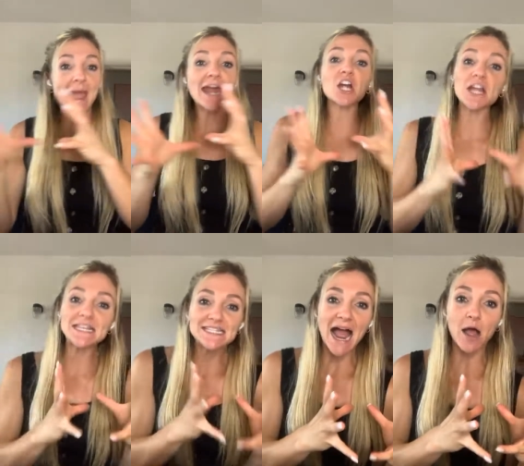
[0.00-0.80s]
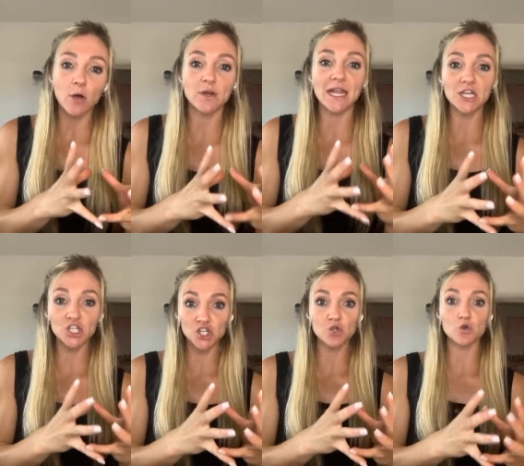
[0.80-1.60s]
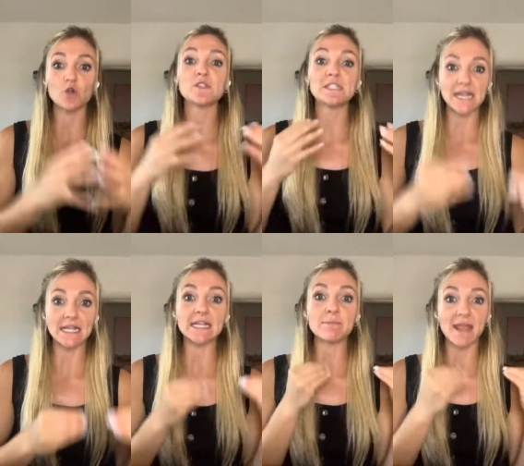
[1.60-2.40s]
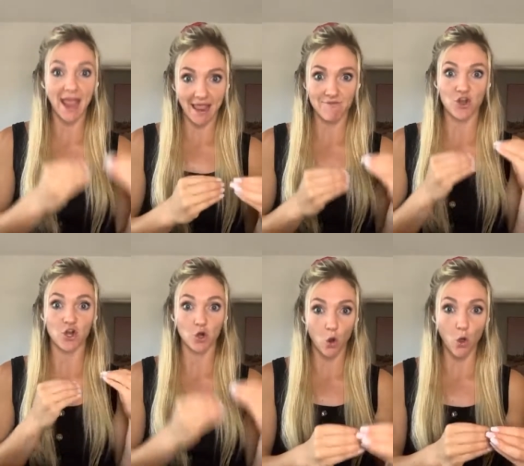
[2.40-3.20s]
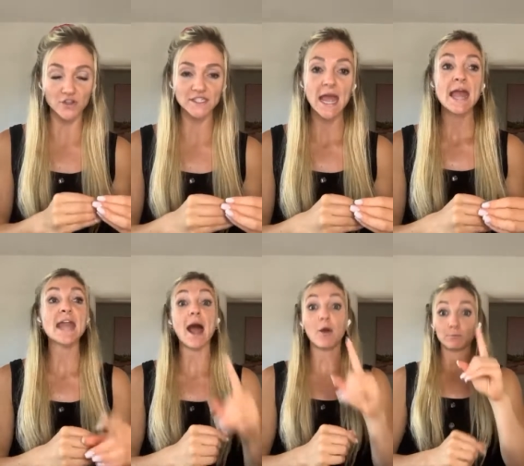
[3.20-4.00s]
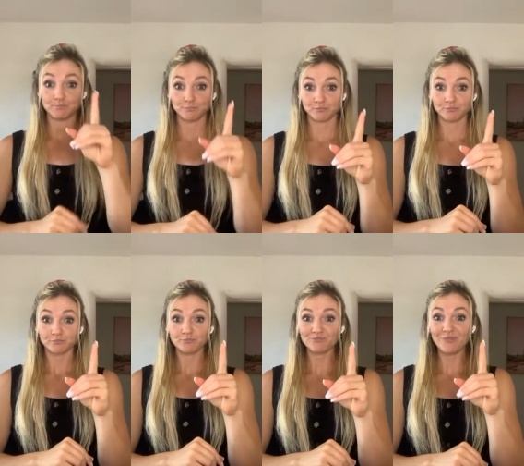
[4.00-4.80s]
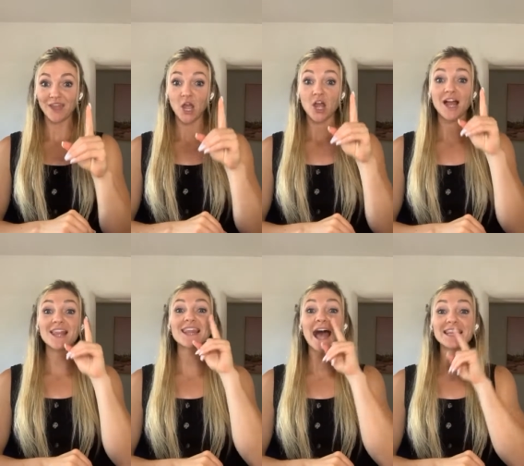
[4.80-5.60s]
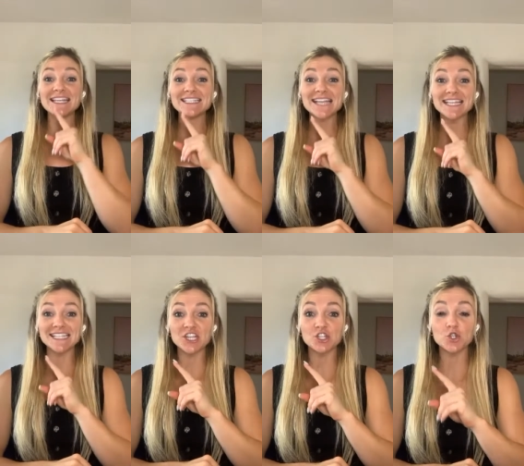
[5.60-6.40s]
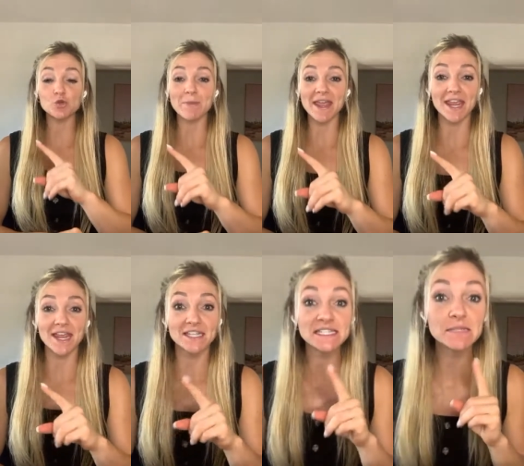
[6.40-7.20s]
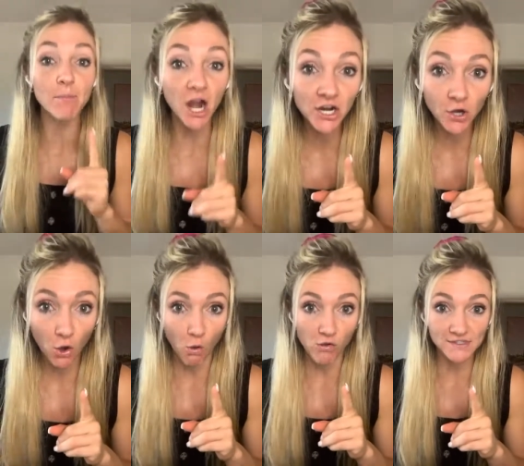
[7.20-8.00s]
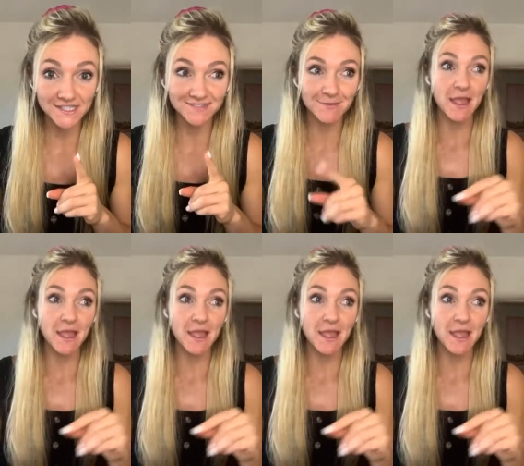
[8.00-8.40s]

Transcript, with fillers: pare it down into those daily behavior goals. Now, that leads us into making smart goals.